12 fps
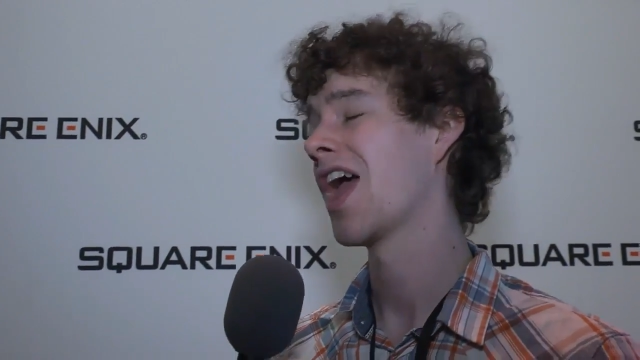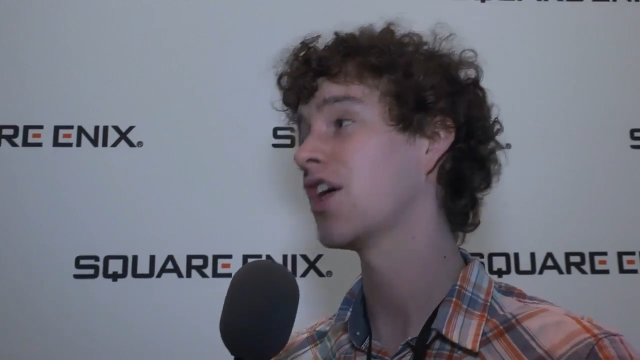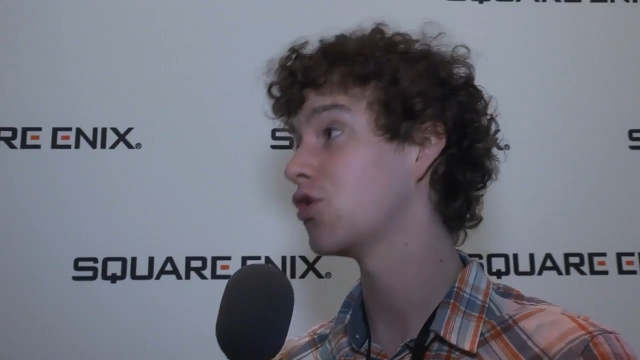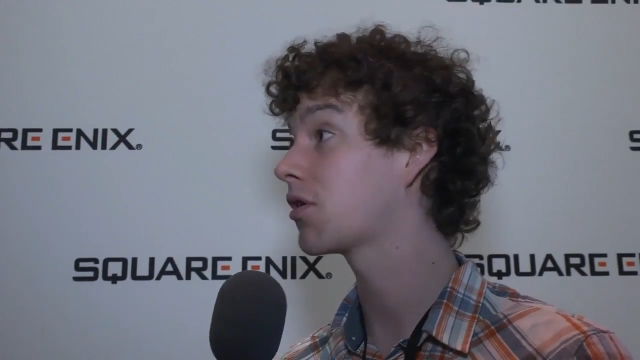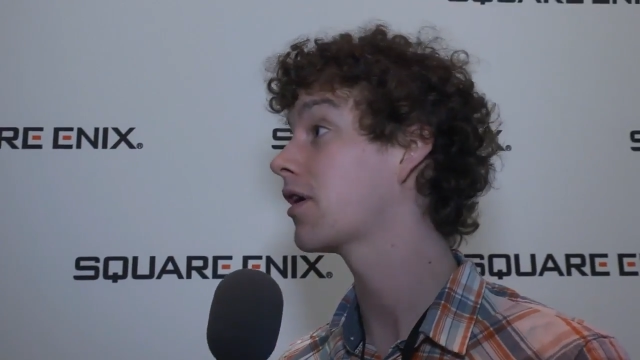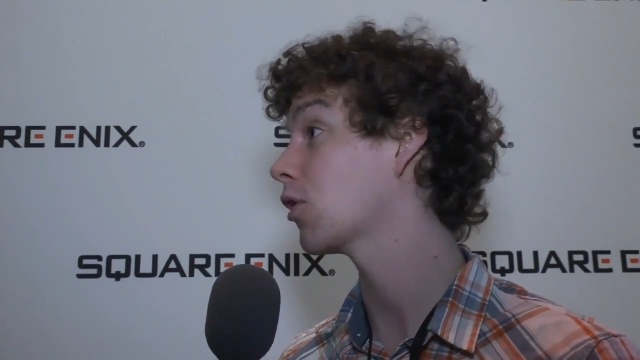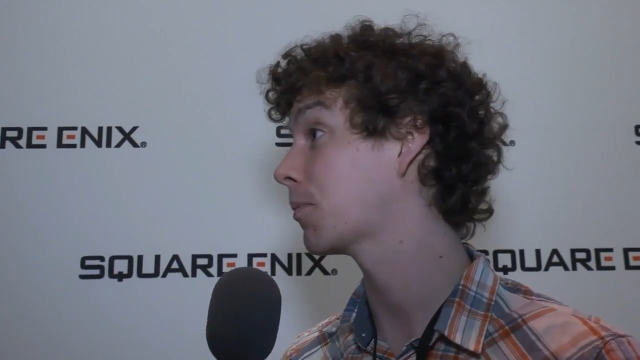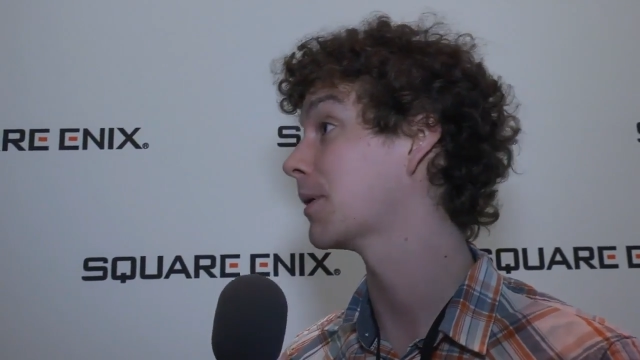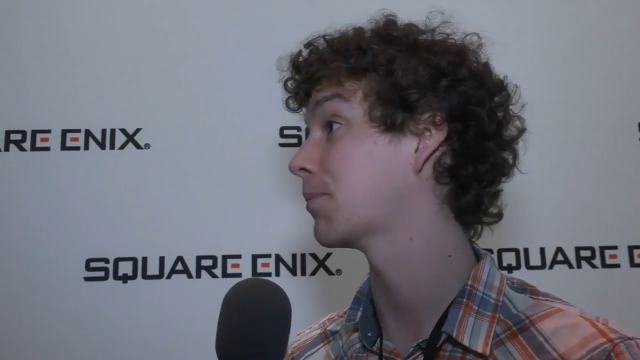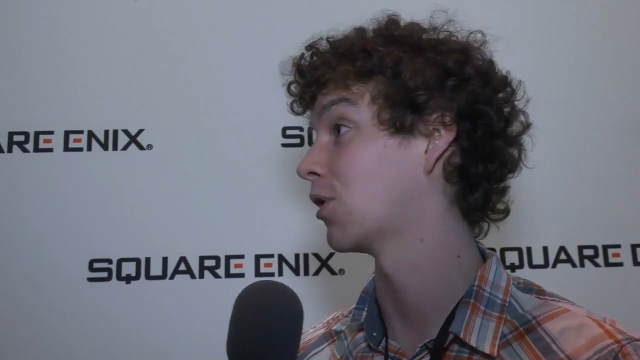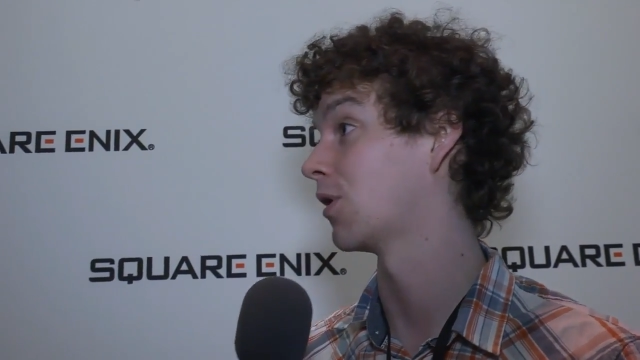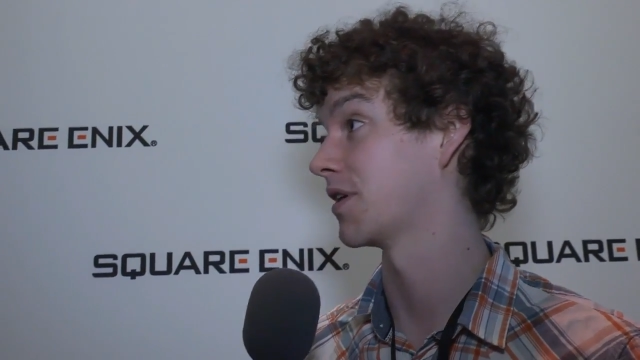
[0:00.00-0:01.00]
hey, you kill
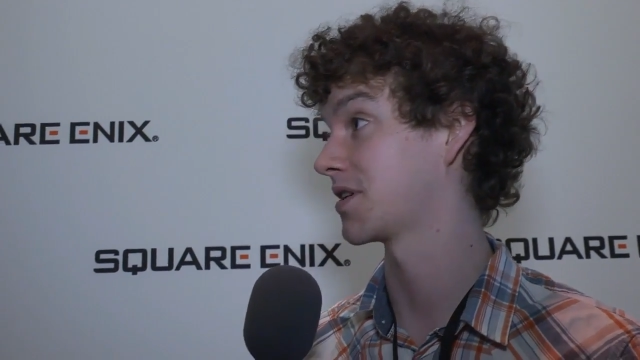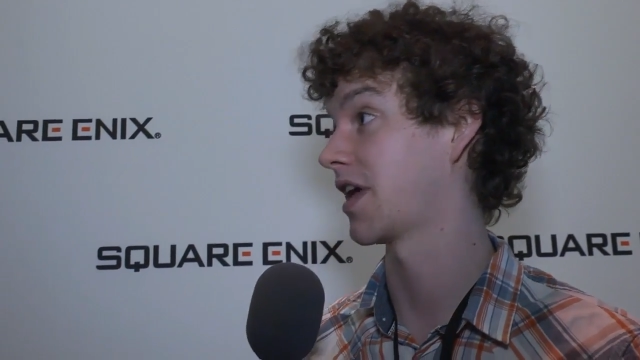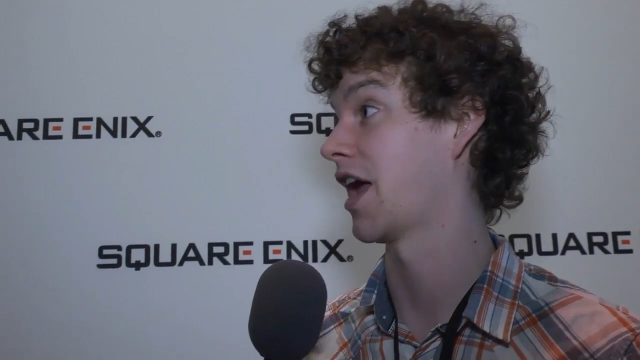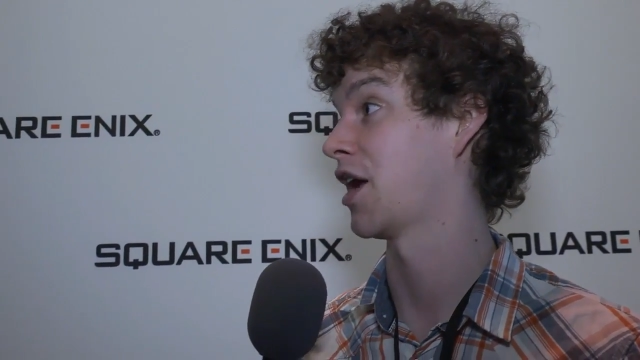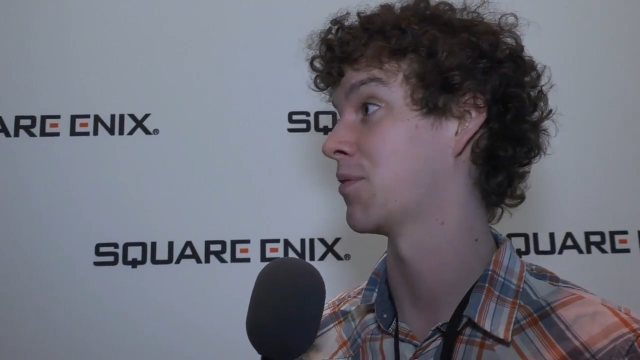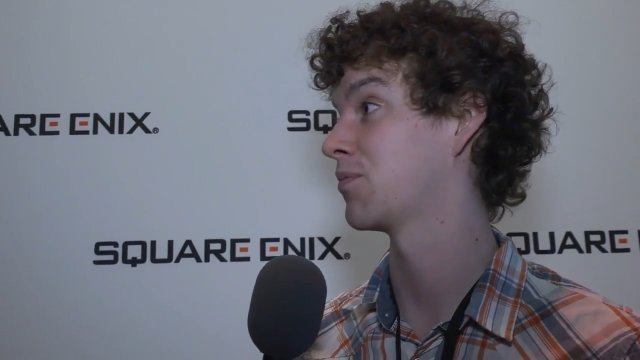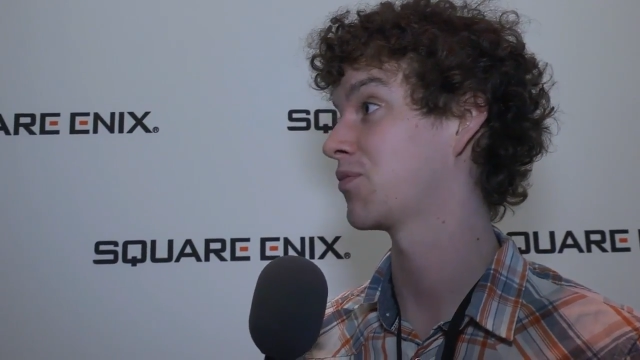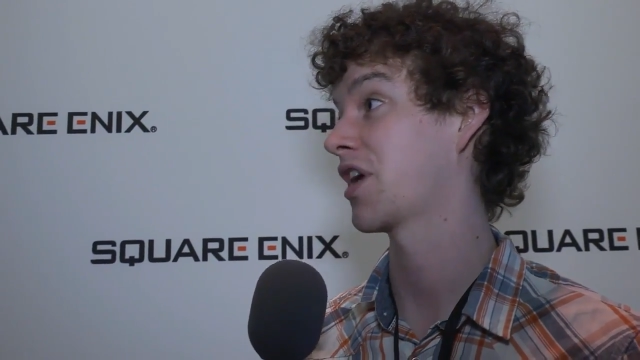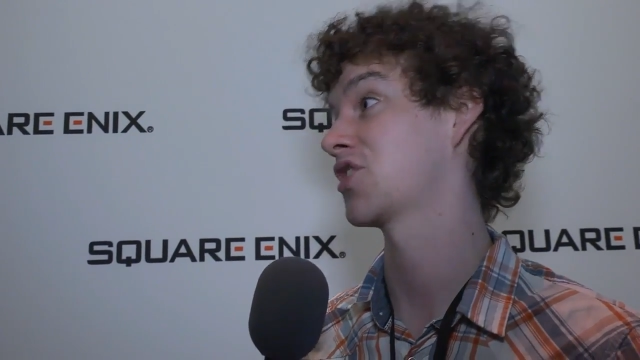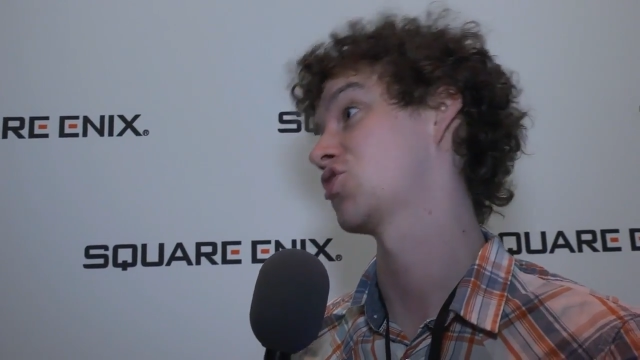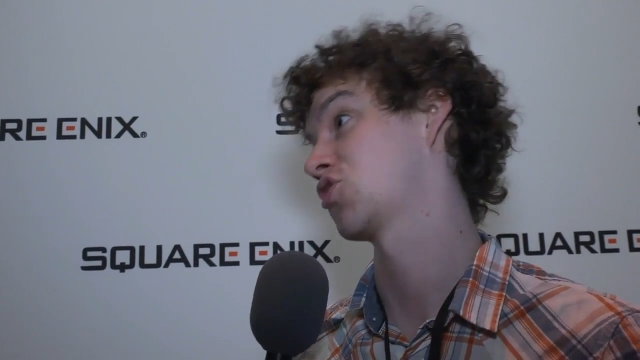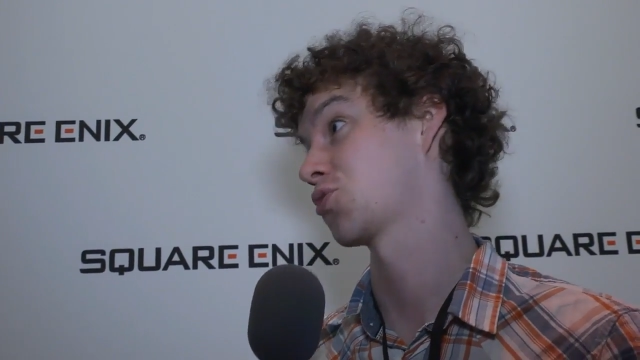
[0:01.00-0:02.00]
people in this game,
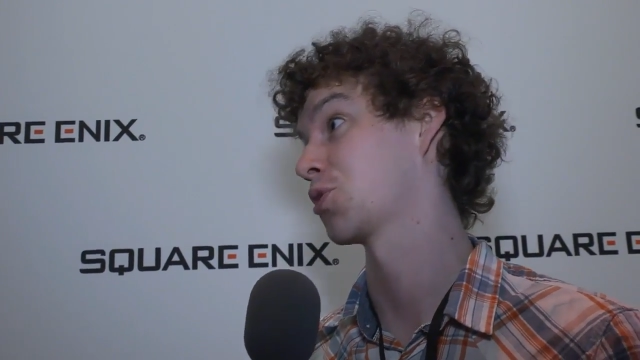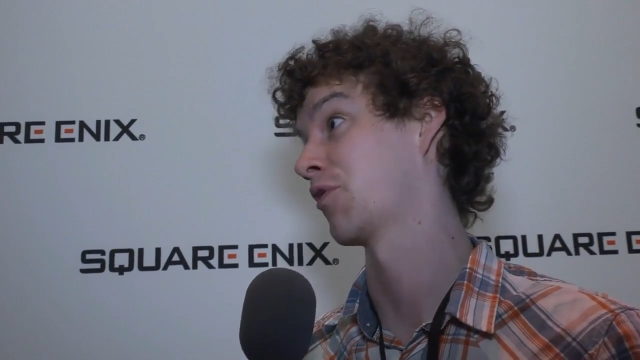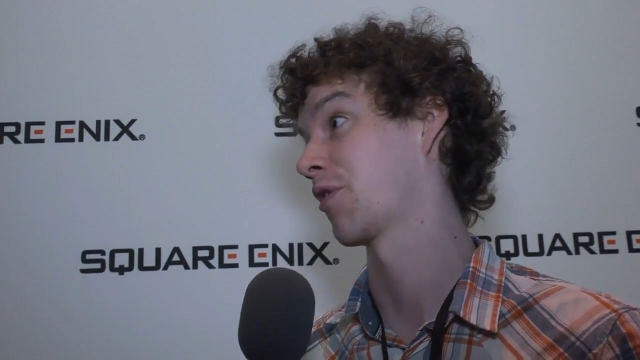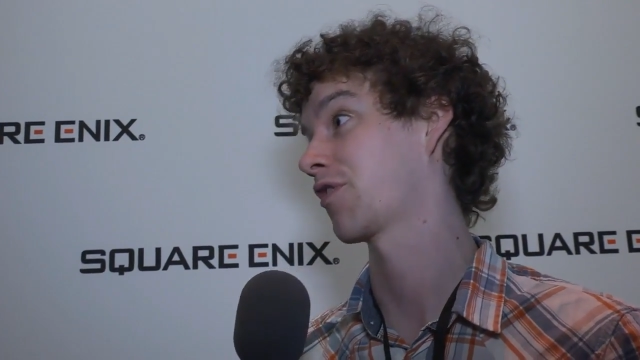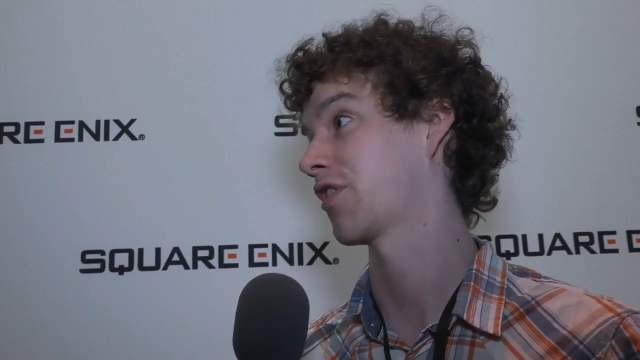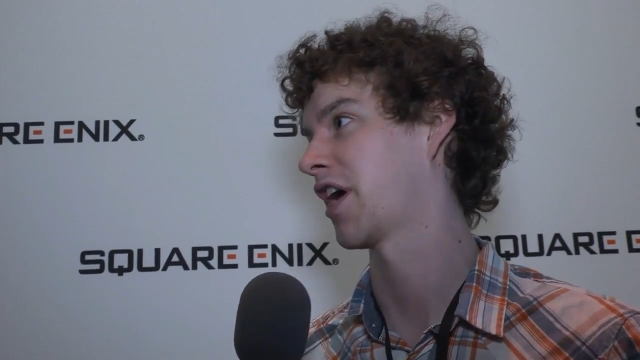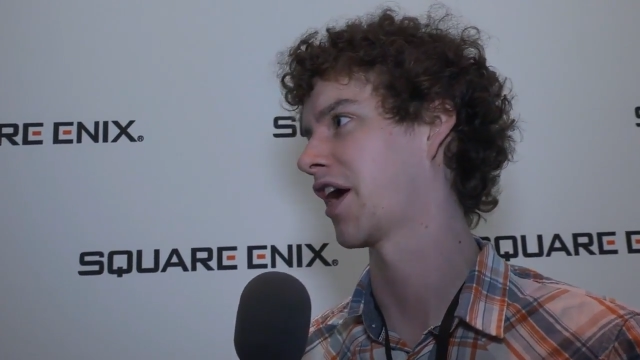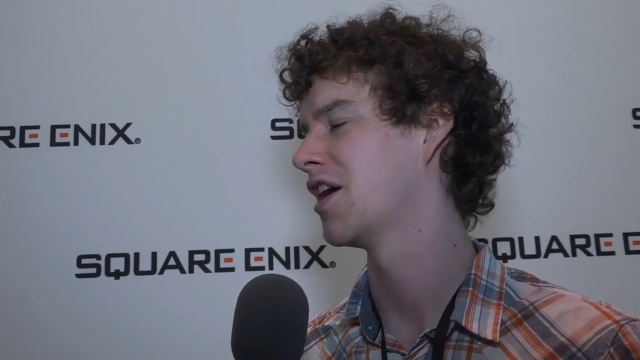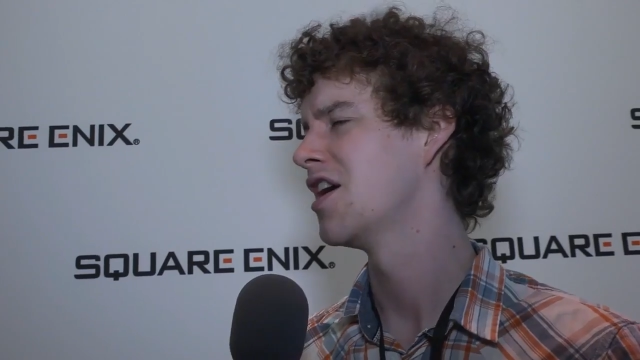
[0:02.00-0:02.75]
that's just sort of our thing.